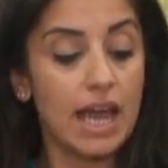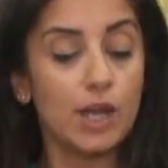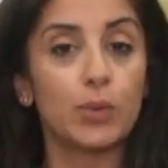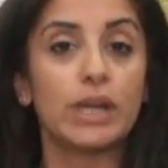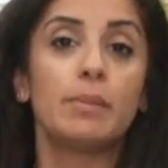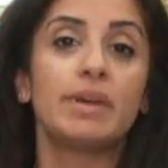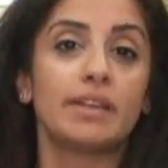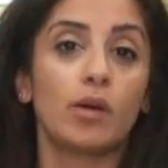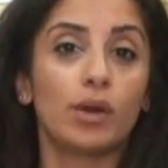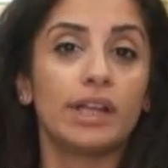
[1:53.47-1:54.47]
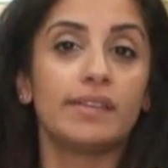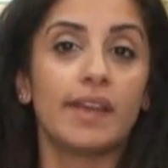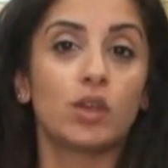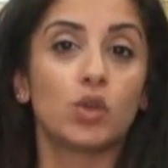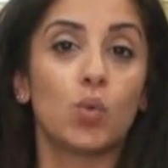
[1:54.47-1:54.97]
and we limit our
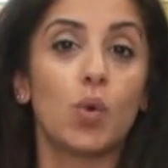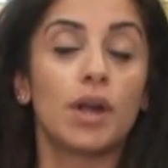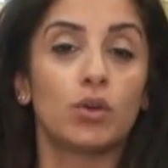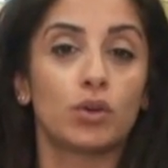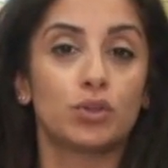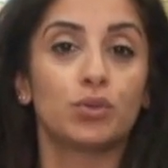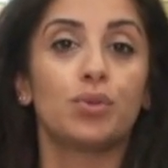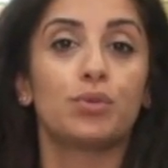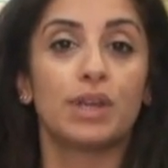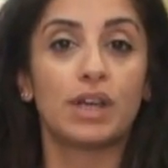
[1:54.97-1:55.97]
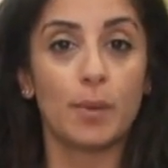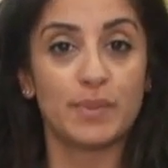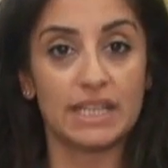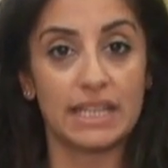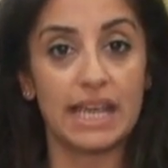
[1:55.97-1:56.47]
intake to 1 or 2, 3
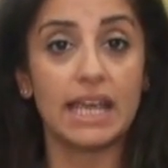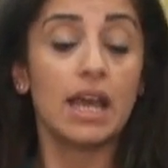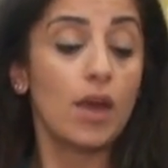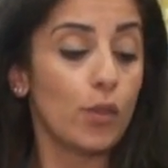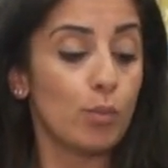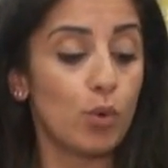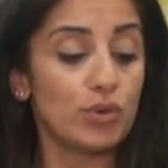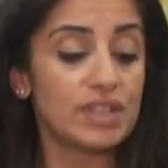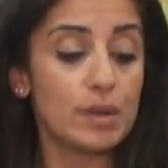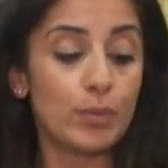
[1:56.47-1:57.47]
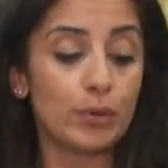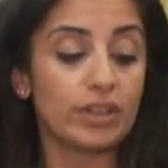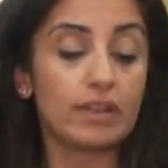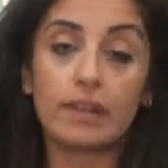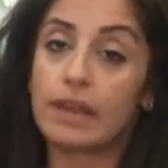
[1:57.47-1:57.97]
cups a day. The most
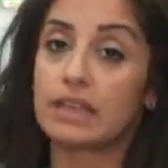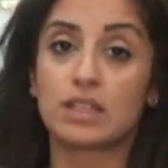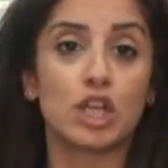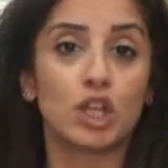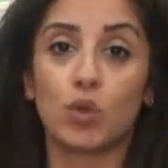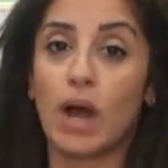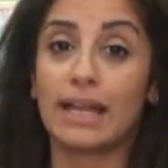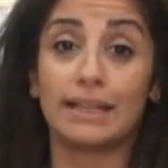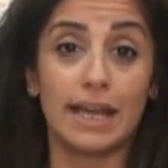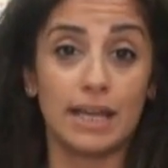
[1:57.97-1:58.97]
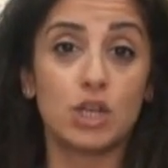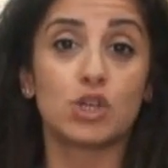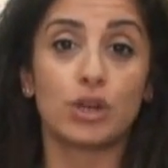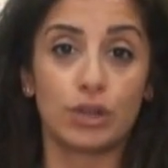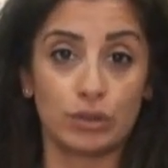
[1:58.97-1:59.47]
important thing is not to add any
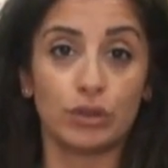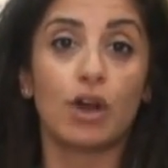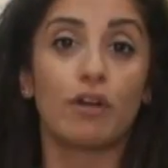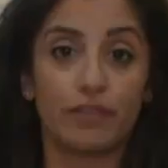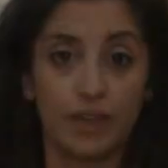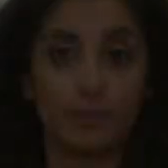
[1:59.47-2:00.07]
sugar to the coffee.